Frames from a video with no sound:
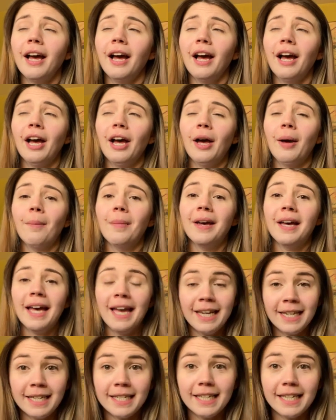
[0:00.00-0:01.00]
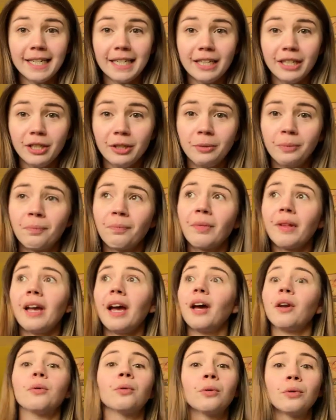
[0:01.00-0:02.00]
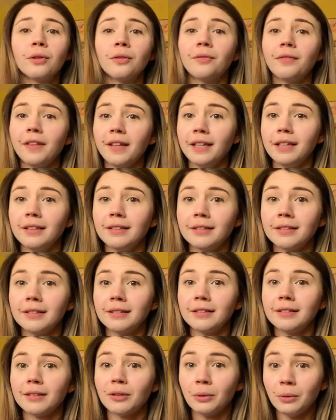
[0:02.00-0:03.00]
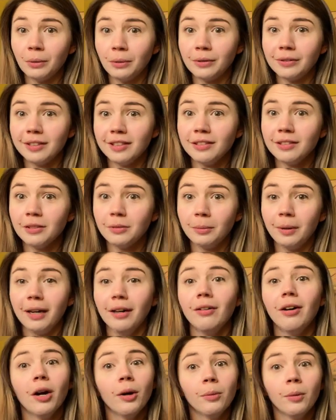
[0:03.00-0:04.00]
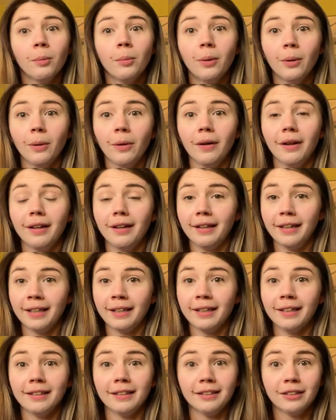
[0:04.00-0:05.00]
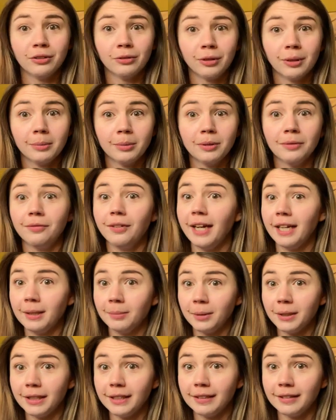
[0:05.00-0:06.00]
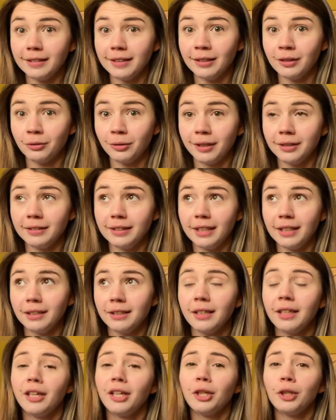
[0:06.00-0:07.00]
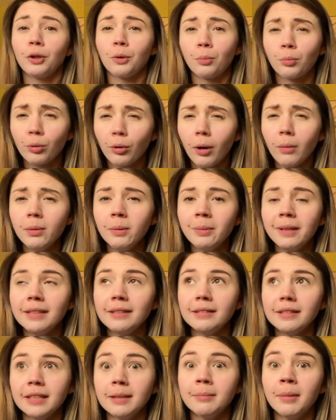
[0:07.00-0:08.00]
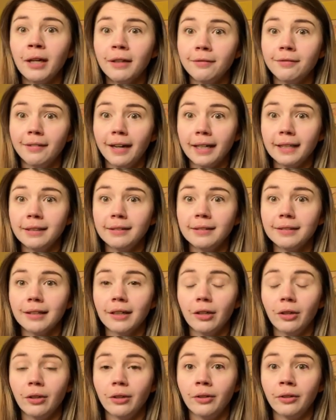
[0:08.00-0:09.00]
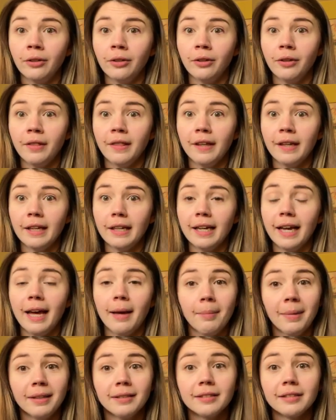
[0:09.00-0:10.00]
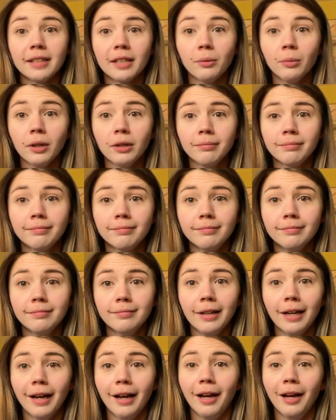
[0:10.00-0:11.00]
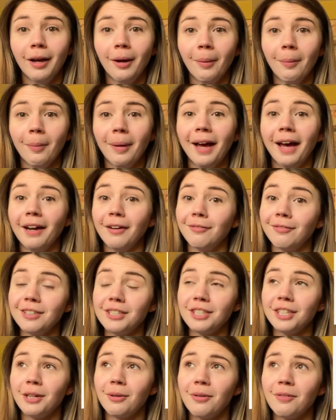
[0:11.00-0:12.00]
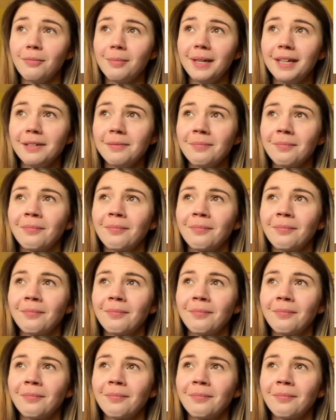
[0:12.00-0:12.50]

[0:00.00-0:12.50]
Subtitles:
at NTU. And all of these courses as well, I will put a link in the description for anybody that's interested. You'll probably see my face on the MSc one and a video of me,